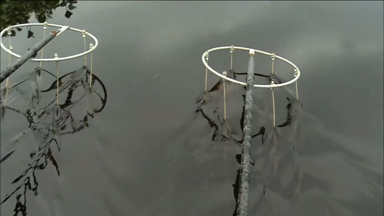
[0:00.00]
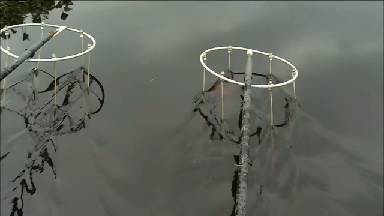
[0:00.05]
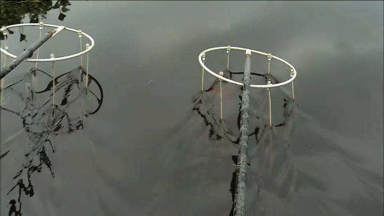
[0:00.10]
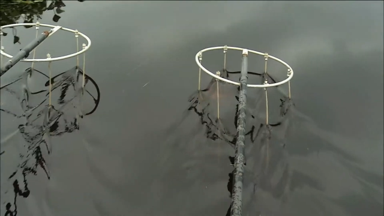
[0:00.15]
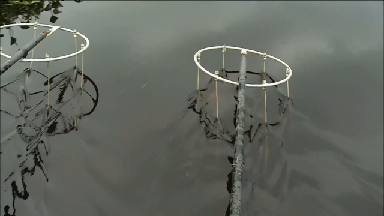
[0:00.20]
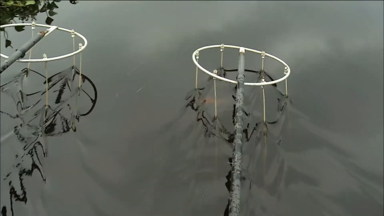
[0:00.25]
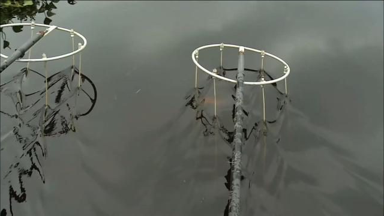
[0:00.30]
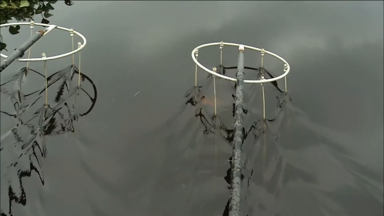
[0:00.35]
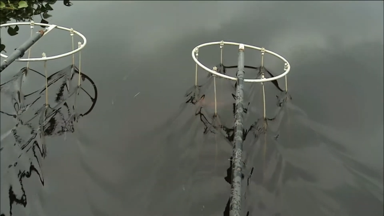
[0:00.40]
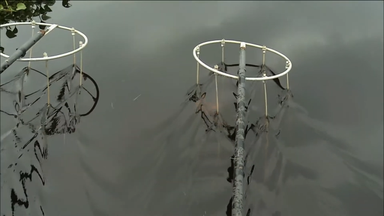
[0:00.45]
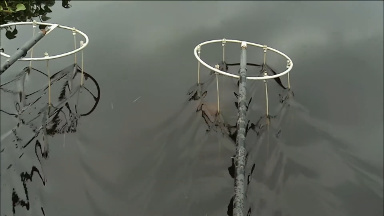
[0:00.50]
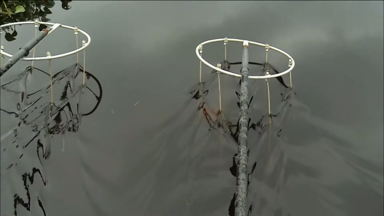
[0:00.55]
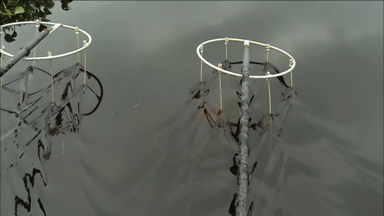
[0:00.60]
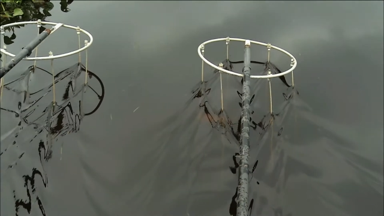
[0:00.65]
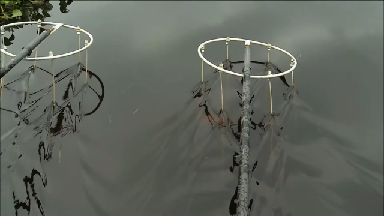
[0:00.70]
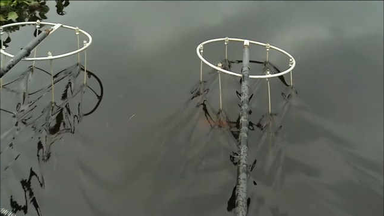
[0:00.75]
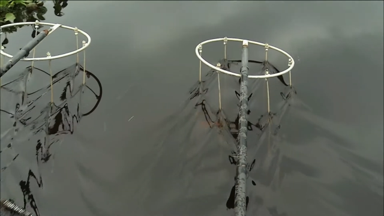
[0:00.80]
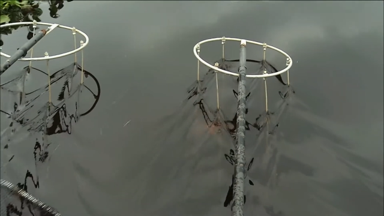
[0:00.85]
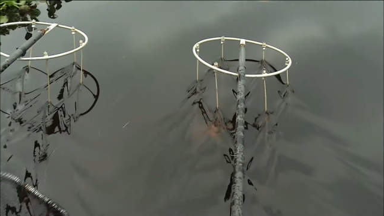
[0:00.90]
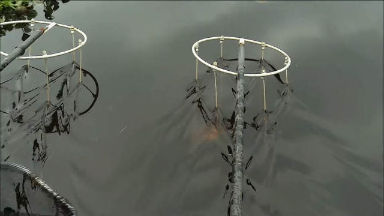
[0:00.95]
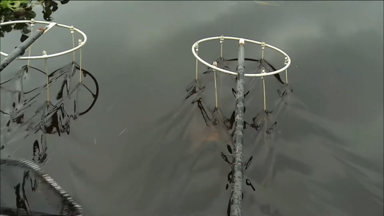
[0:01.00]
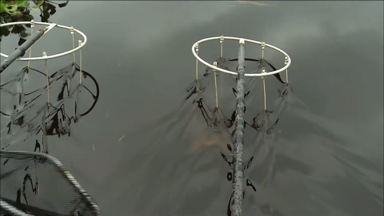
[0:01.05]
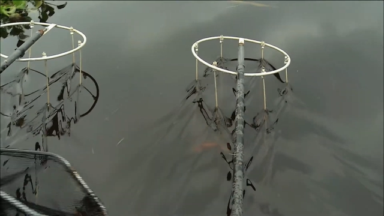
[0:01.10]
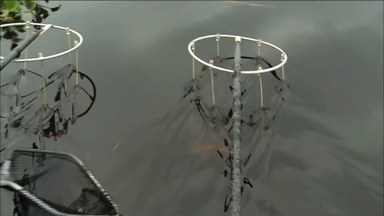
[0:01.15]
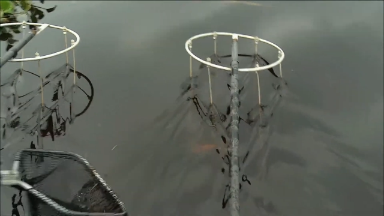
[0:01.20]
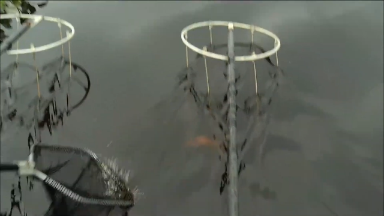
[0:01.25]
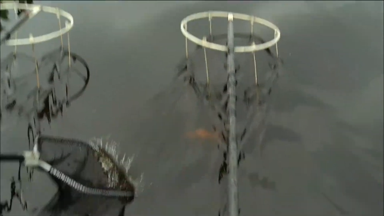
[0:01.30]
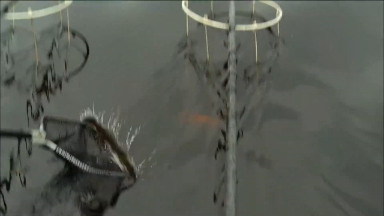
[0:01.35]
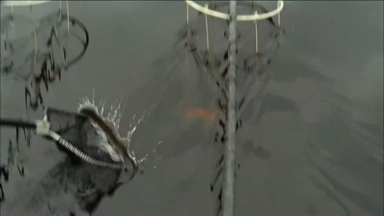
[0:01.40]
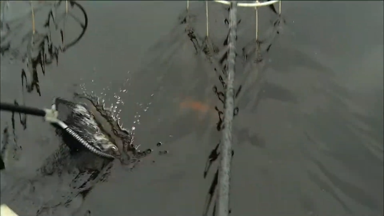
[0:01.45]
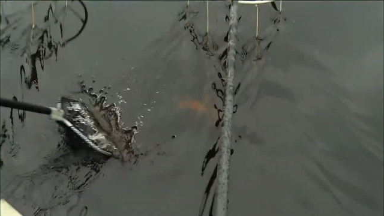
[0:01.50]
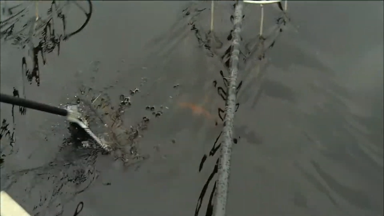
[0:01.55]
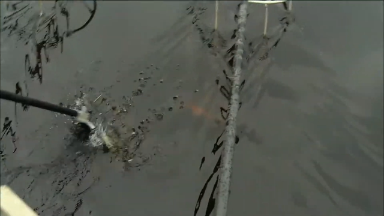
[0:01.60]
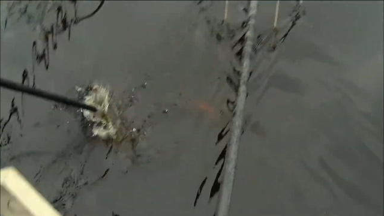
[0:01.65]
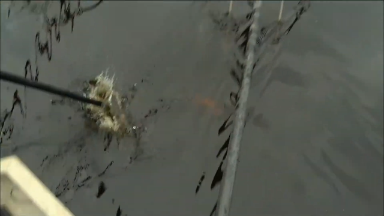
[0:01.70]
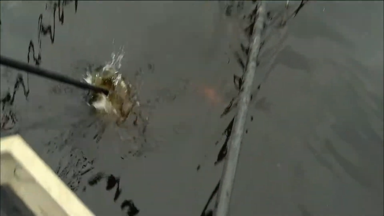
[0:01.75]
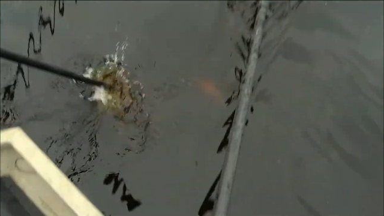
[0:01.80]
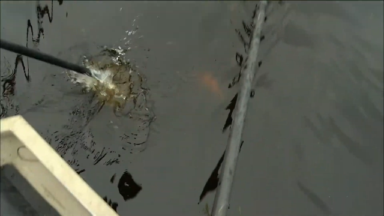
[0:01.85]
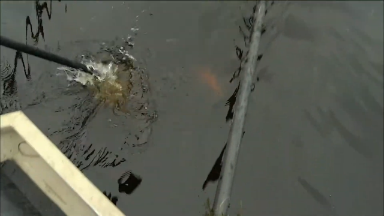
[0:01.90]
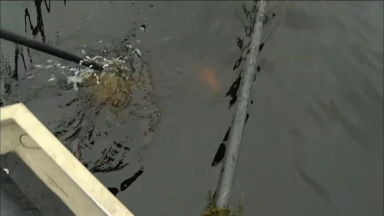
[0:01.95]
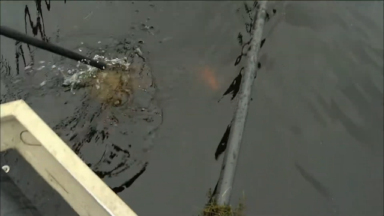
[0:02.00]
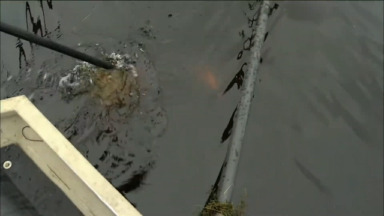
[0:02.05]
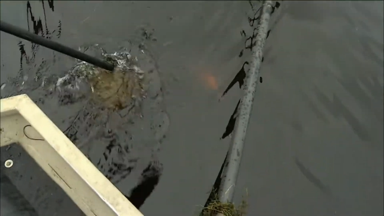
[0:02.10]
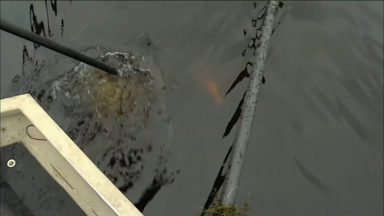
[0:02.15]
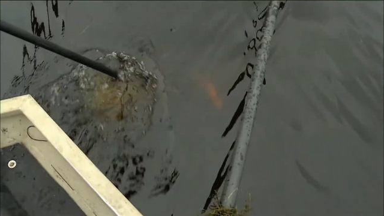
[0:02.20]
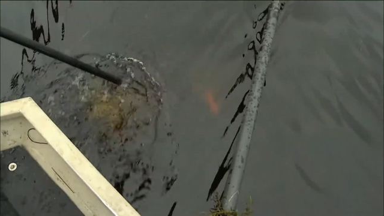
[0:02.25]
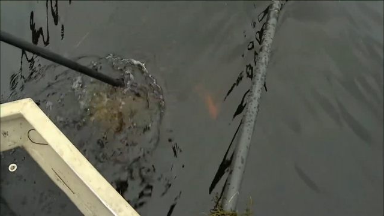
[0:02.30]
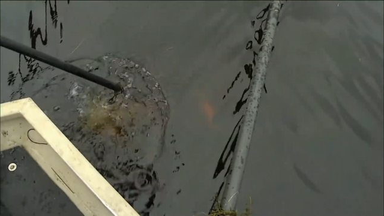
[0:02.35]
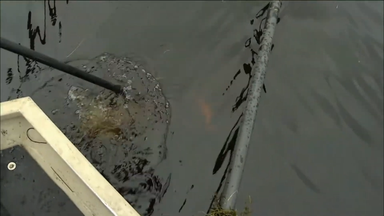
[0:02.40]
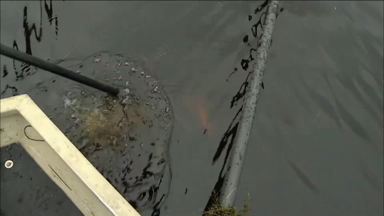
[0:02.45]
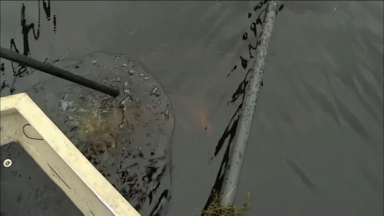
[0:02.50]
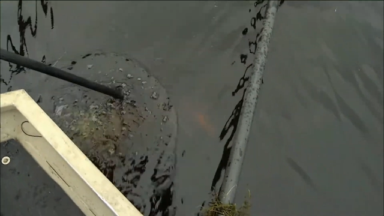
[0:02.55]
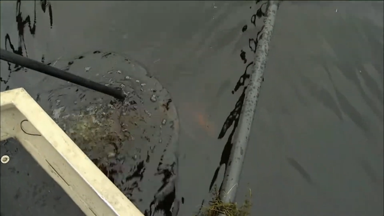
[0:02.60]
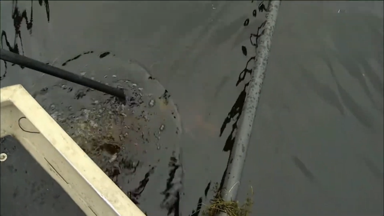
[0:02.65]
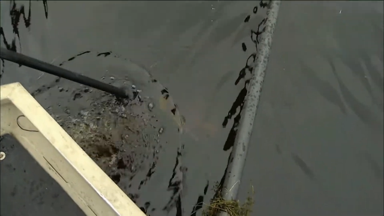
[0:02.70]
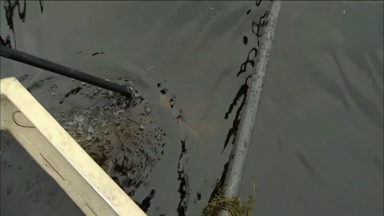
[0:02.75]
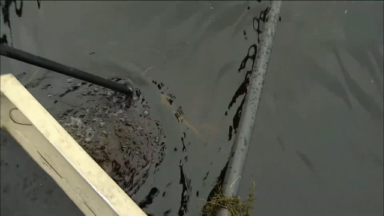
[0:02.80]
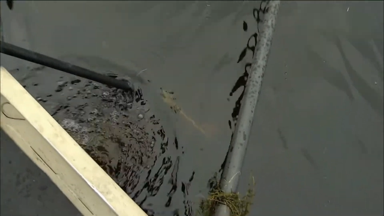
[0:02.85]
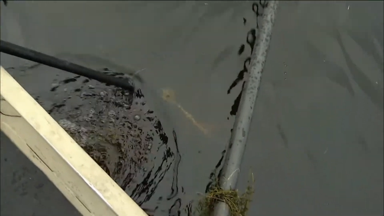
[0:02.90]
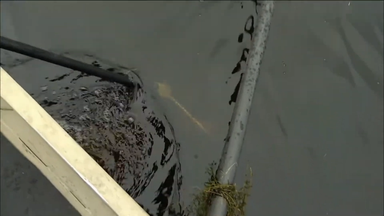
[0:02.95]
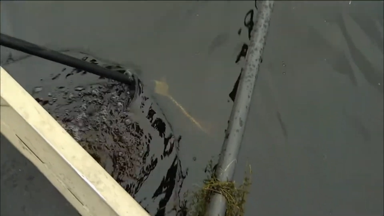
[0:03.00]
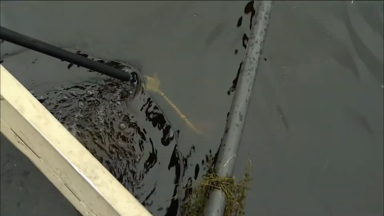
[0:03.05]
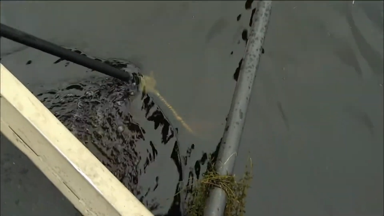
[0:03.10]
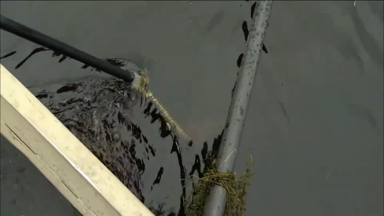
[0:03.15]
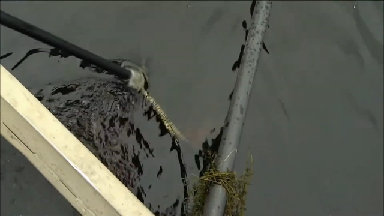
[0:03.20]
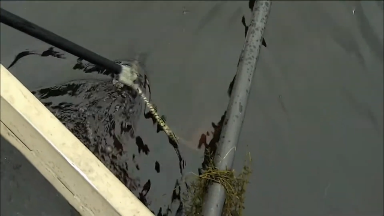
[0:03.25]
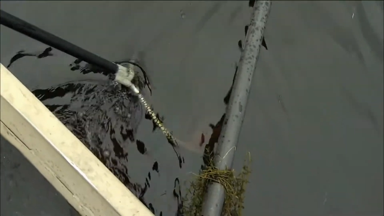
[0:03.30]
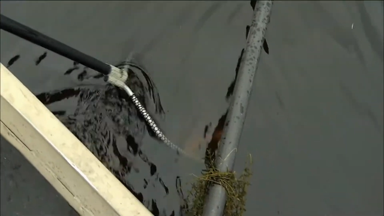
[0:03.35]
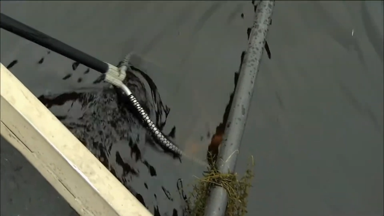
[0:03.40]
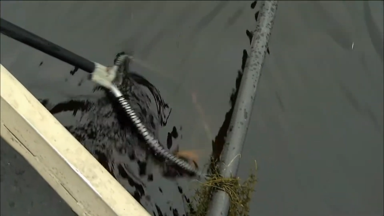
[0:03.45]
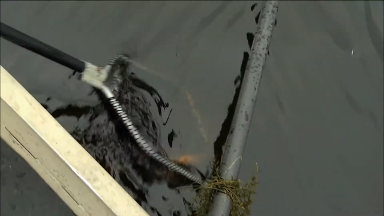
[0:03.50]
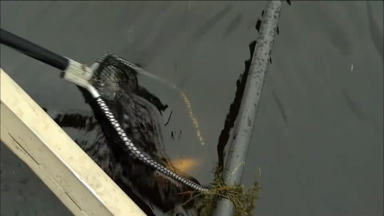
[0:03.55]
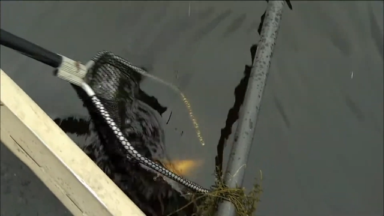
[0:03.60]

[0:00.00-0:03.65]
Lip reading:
(no speaker visible)